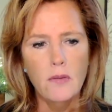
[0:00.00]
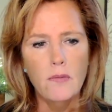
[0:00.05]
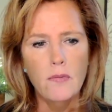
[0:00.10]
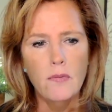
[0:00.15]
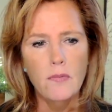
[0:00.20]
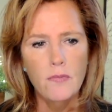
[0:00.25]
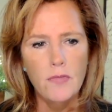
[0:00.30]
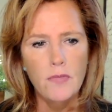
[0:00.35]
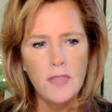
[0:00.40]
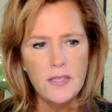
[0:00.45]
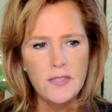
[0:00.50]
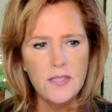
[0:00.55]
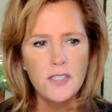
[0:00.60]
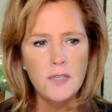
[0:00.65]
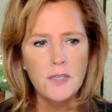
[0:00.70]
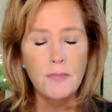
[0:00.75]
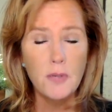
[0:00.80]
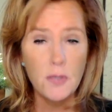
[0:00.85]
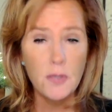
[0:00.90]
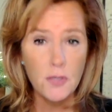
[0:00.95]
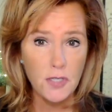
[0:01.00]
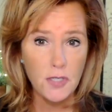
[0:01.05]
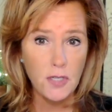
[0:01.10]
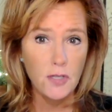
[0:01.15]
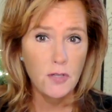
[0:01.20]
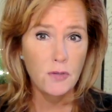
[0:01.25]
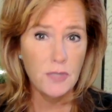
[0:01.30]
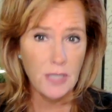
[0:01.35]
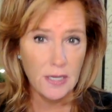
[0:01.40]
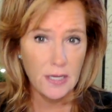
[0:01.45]
this is a person
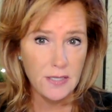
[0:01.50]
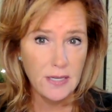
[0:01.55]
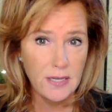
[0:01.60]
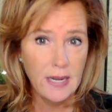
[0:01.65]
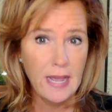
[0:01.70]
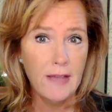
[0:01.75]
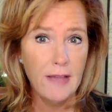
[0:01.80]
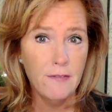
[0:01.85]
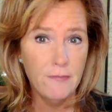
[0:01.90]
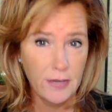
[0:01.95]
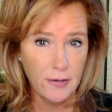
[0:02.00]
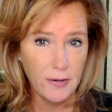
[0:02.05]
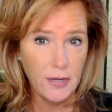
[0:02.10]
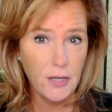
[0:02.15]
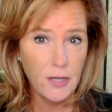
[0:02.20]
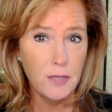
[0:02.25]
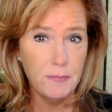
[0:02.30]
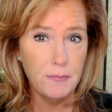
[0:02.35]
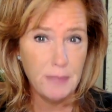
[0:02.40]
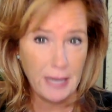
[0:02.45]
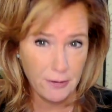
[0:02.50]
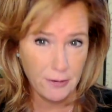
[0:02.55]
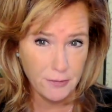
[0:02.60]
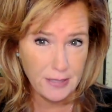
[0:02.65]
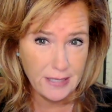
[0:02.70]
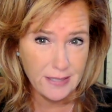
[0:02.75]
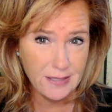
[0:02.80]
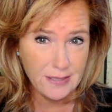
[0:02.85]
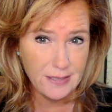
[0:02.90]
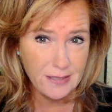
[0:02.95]
who doesn't have very good
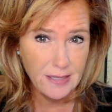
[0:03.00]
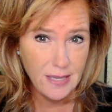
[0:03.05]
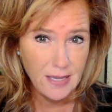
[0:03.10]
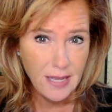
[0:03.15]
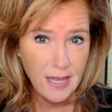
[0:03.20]
boundaries.